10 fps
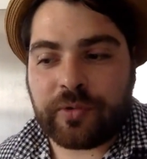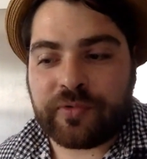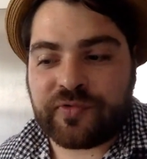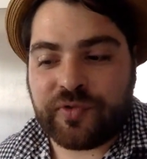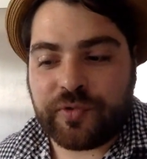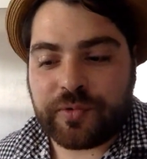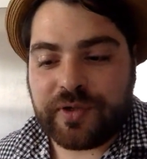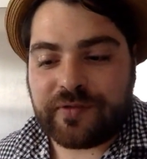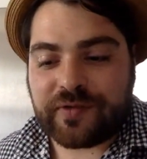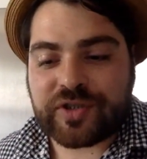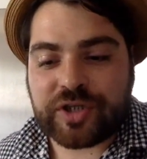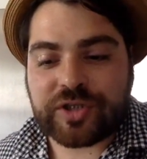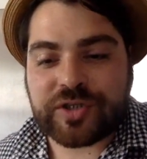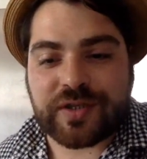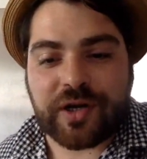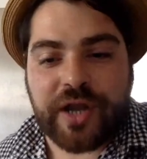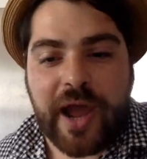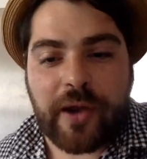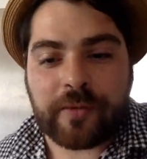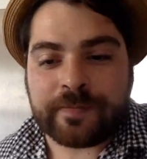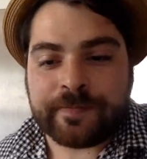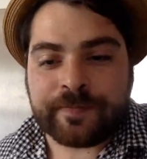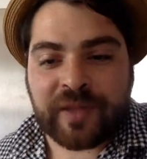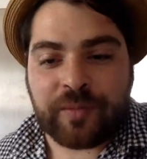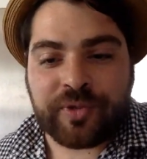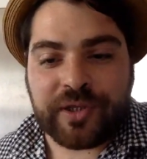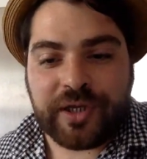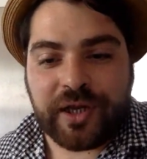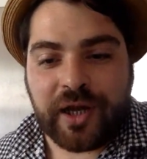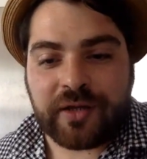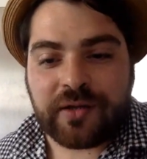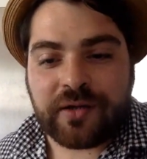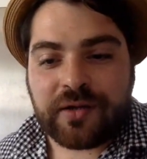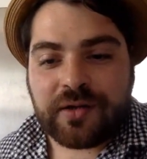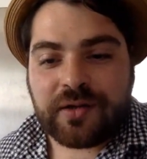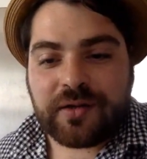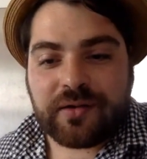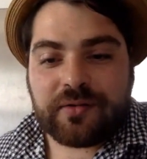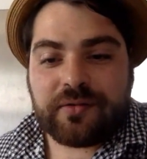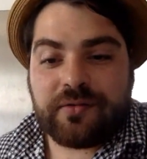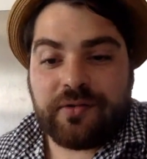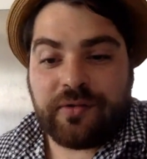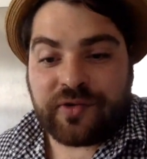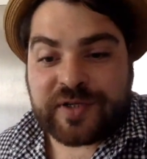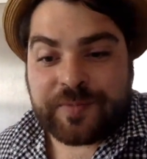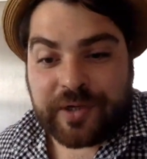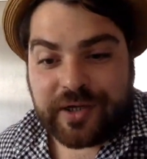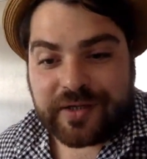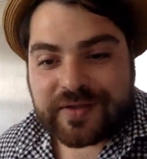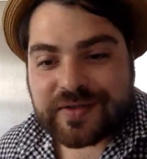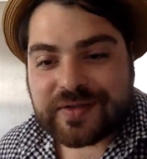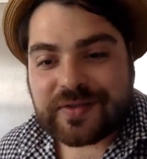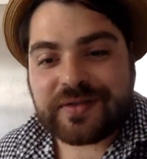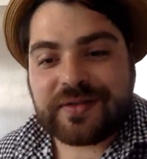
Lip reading: goes to these exchanges that are now competing on user experience.